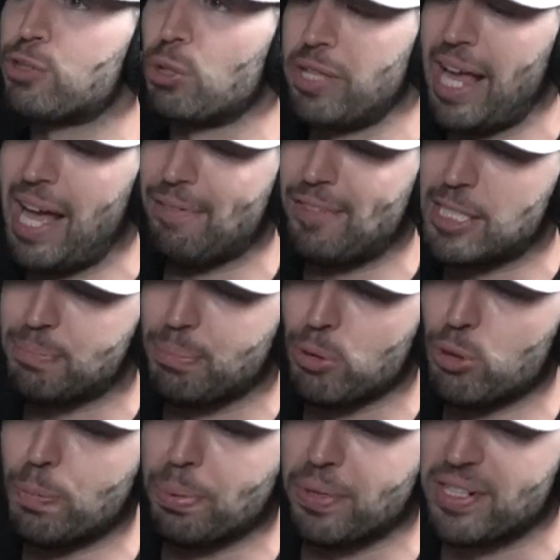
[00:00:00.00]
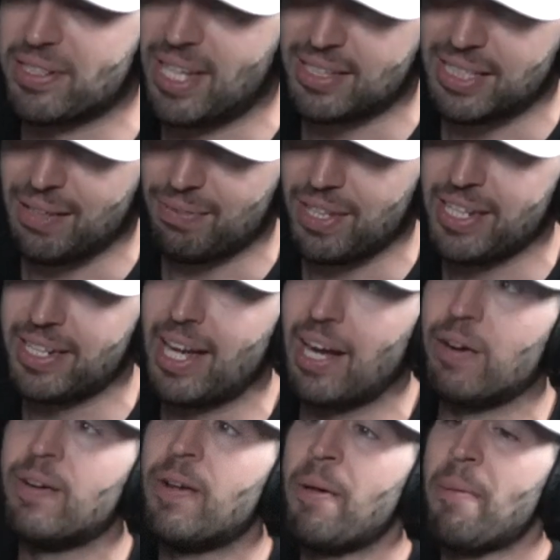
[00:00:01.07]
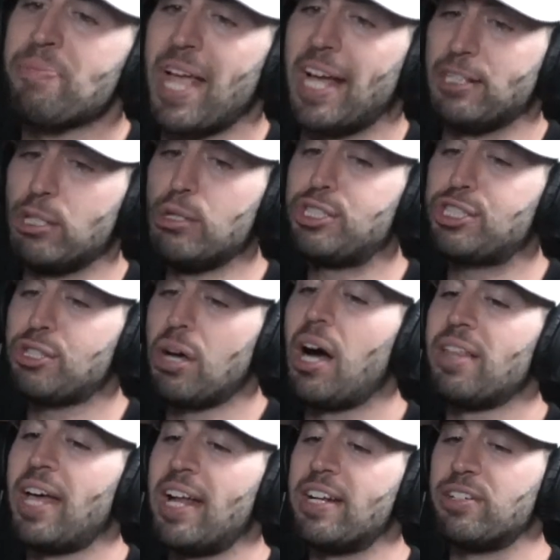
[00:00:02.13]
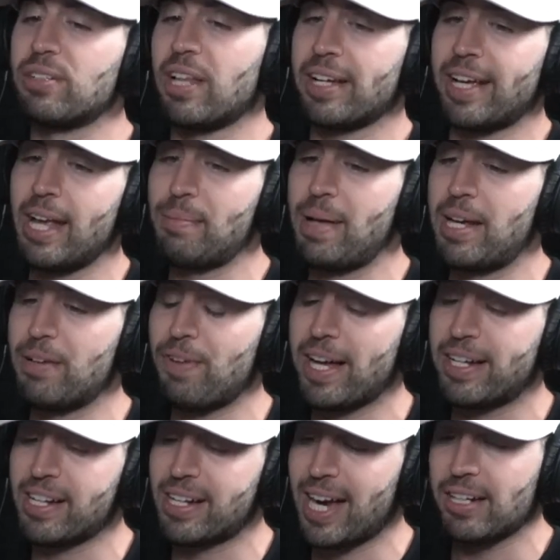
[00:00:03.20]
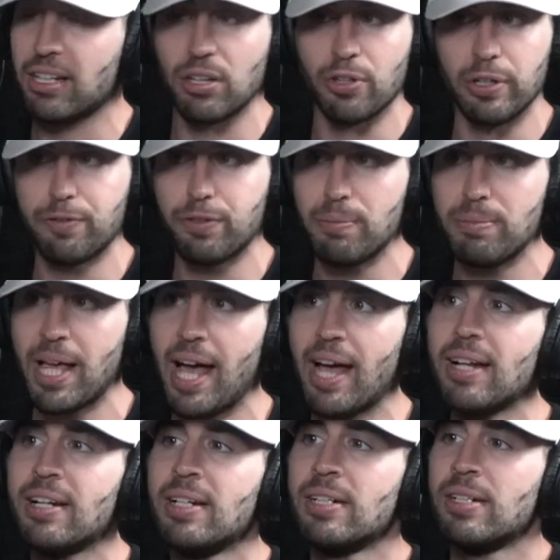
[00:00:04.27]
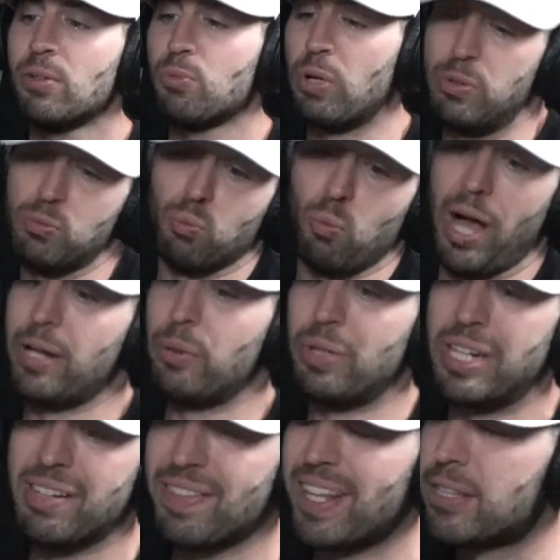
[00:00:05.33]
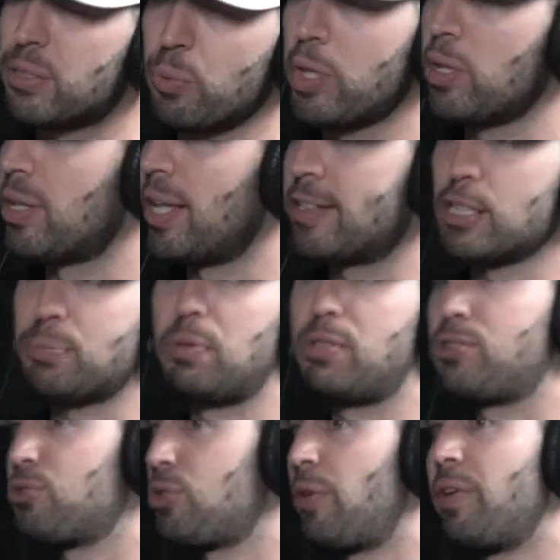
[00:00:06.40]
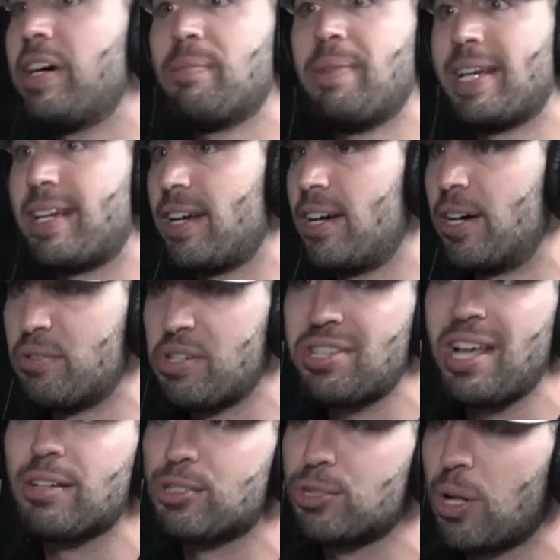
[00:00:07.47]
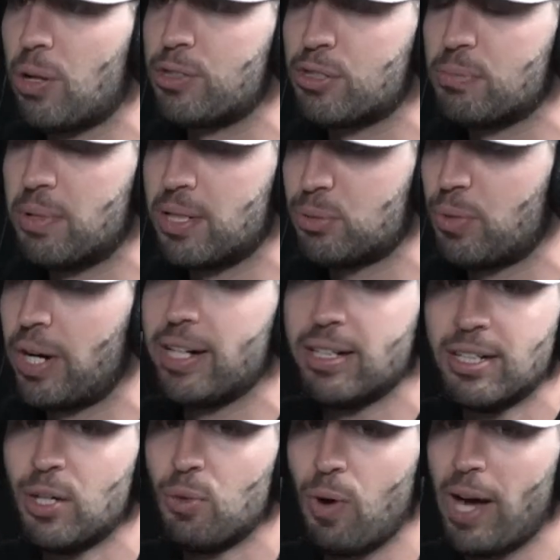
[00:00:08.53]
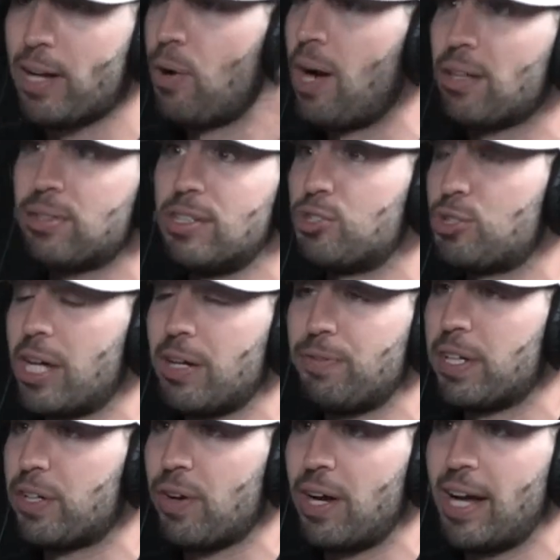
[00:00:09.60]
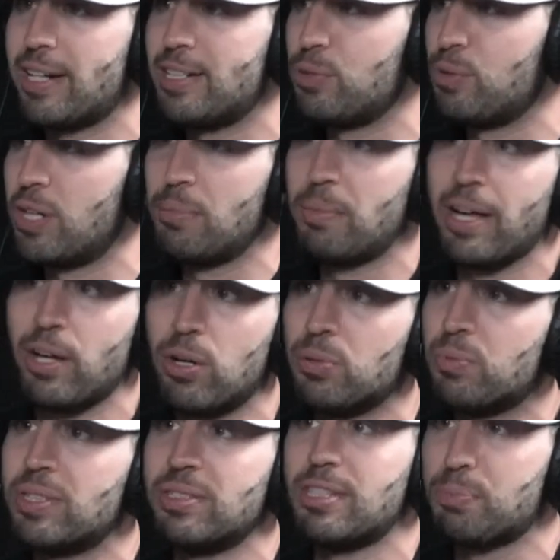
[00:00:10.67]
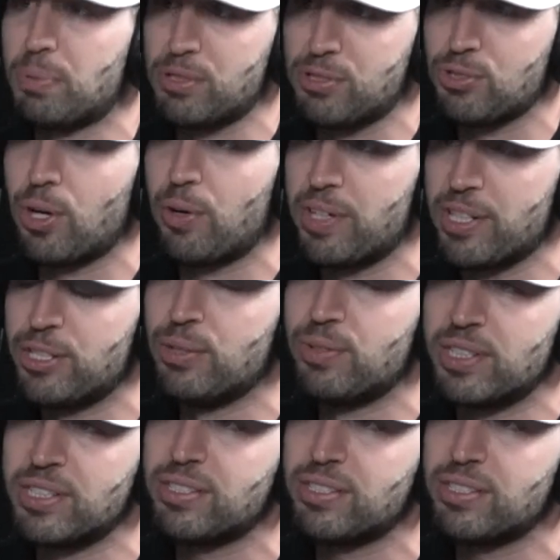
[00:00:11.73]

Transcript: So they have this blueprint that they've laid out. And you saw that and you're like, hey, man, if I could kind of learn from that, why reinvent the wheel? Like, this person's already making $100,000 a month, right? Why go out there and try to figure out how to do it on my own when this person's already doing it,